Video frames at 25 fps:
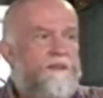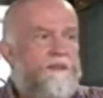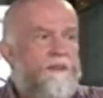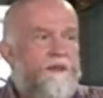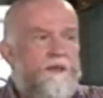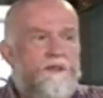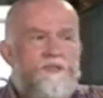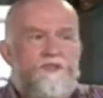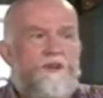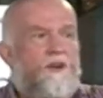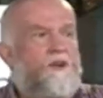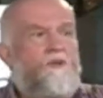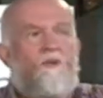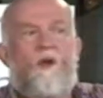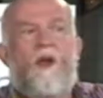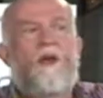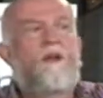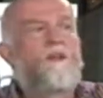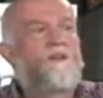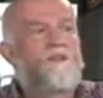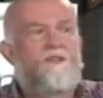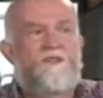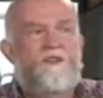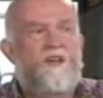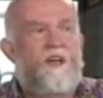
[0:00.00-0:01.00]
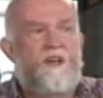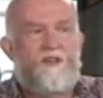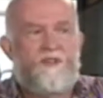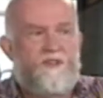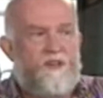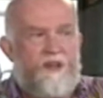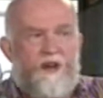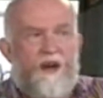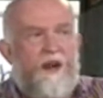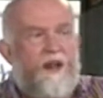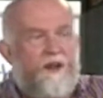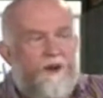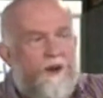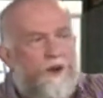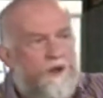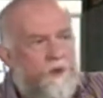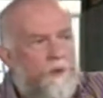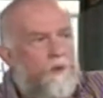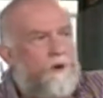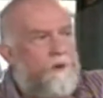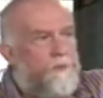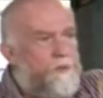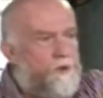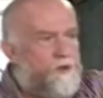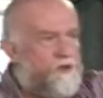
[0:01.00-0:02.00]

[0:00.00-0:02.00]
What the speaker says: is the greatest test that I know. You want to put